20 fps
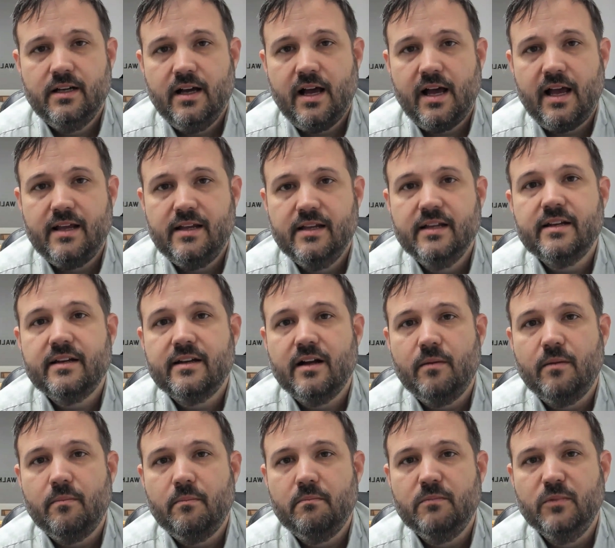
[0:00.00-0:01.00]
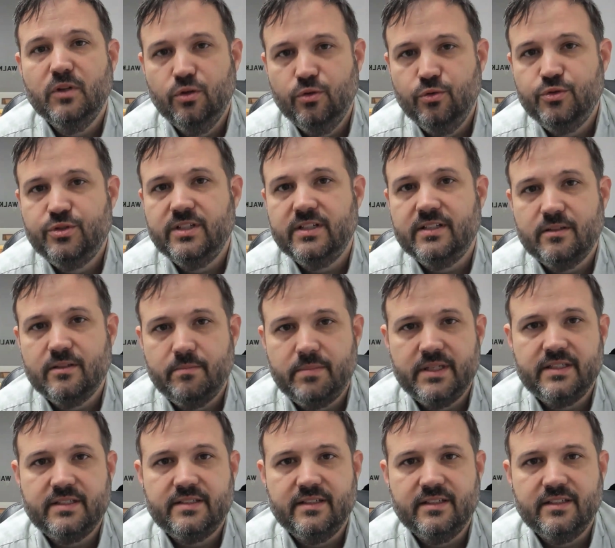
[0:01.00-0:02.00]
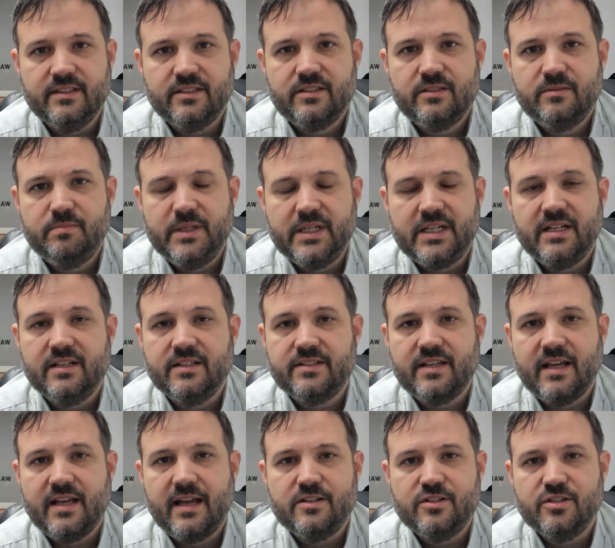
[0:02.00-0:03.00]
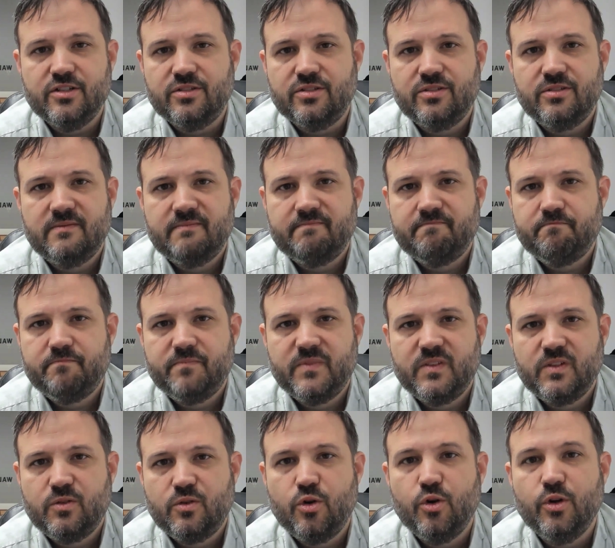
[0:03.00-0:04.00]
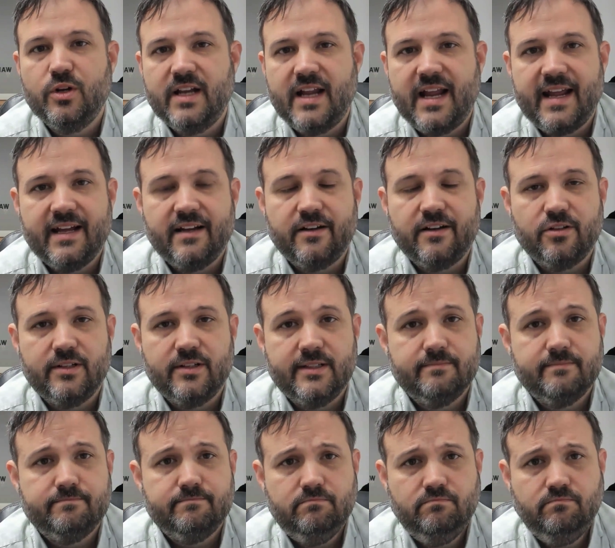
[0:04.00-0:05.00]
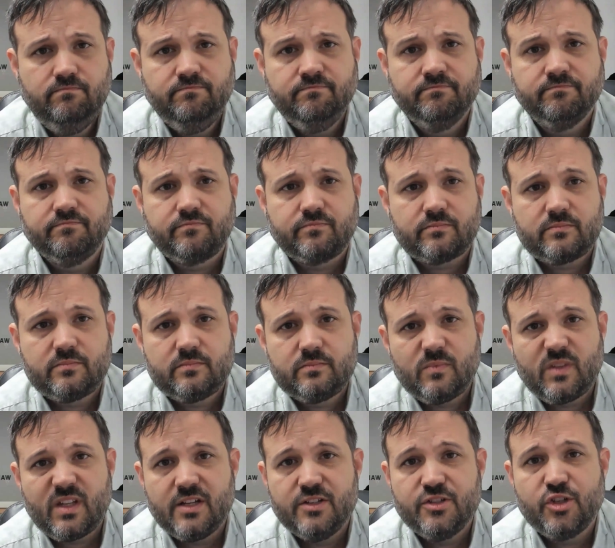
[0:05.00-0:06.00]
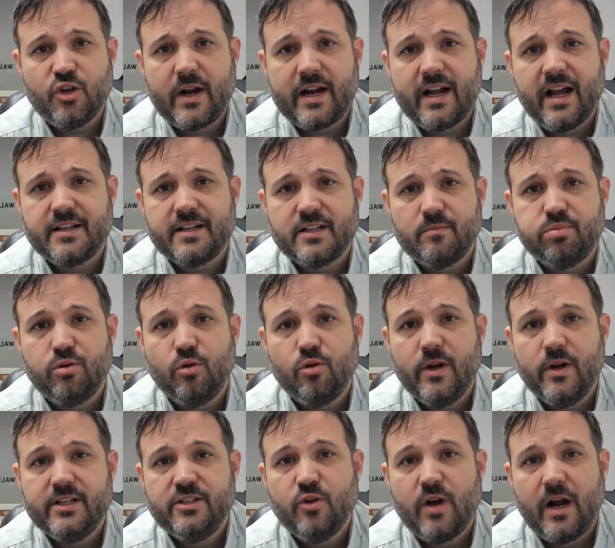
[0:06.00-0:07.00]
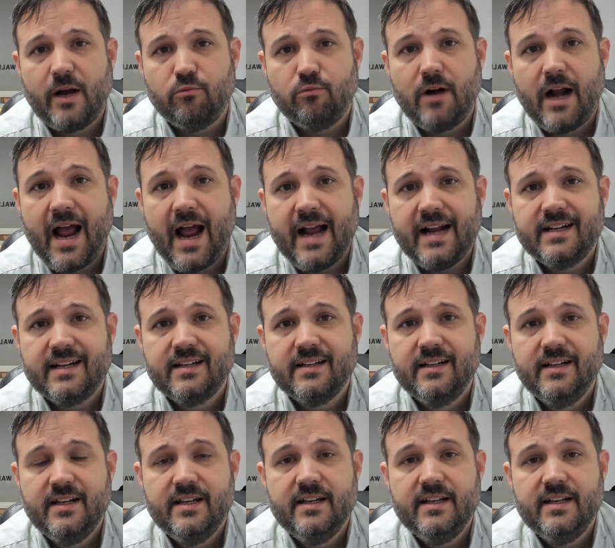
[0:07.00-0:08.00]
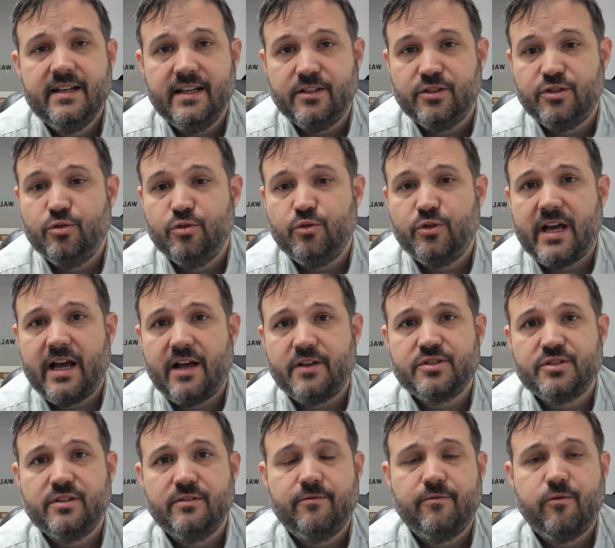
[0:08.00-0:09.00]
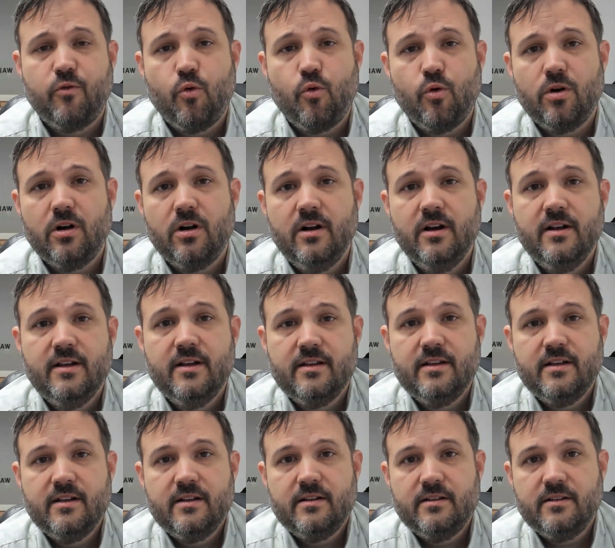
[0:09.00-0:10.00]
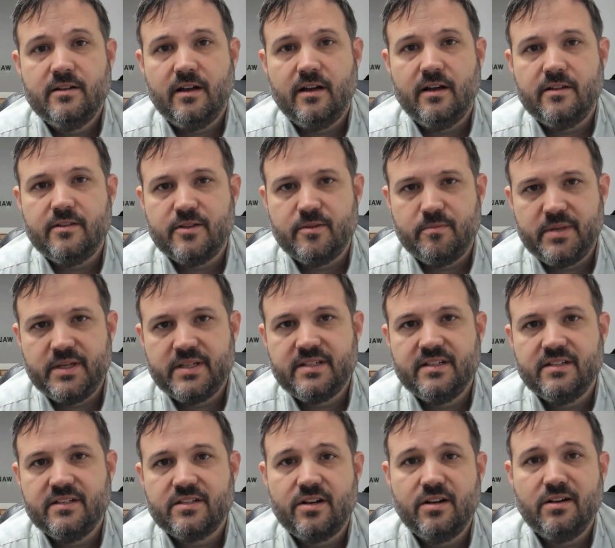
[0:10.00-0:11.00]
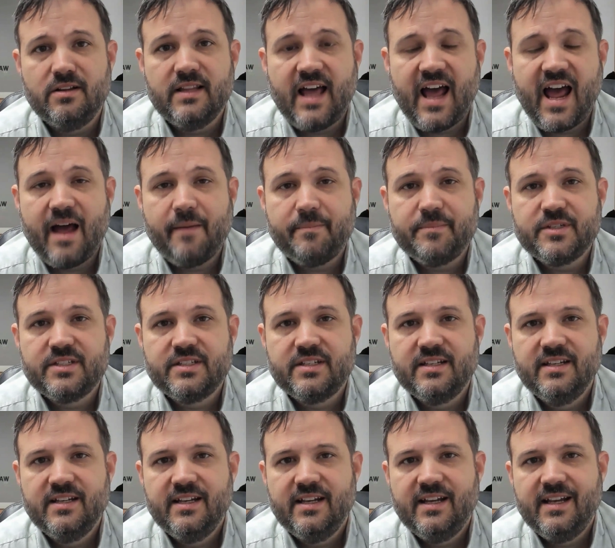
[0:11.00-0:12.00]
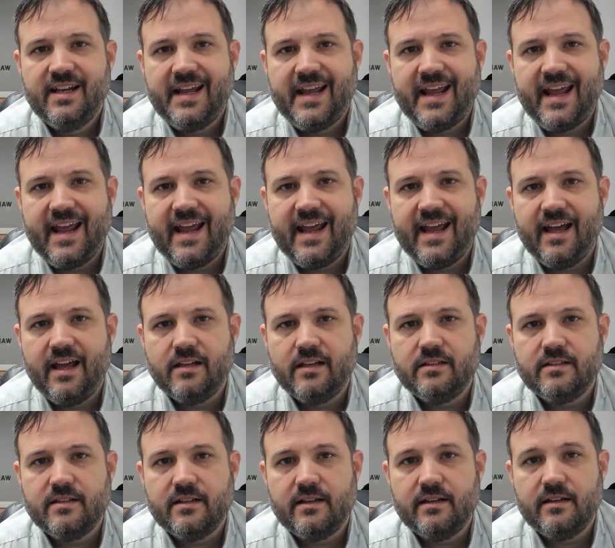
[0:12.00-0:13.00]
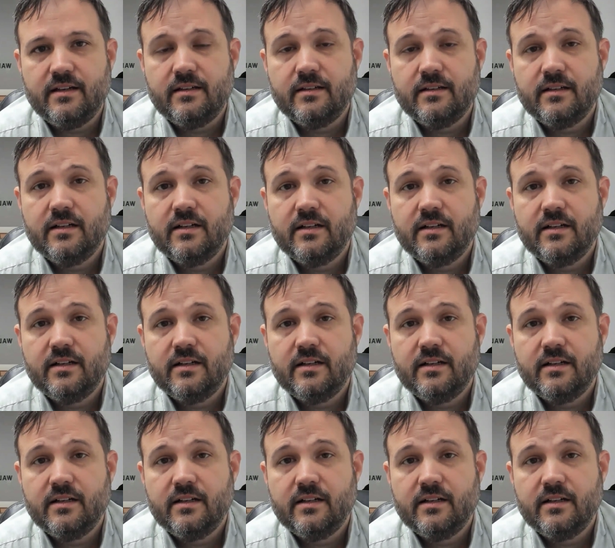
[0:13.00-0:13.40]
I ended up losing the business because I just couldn't handle it. So I got deployed to Iraq in 2004. The business collapsed, and I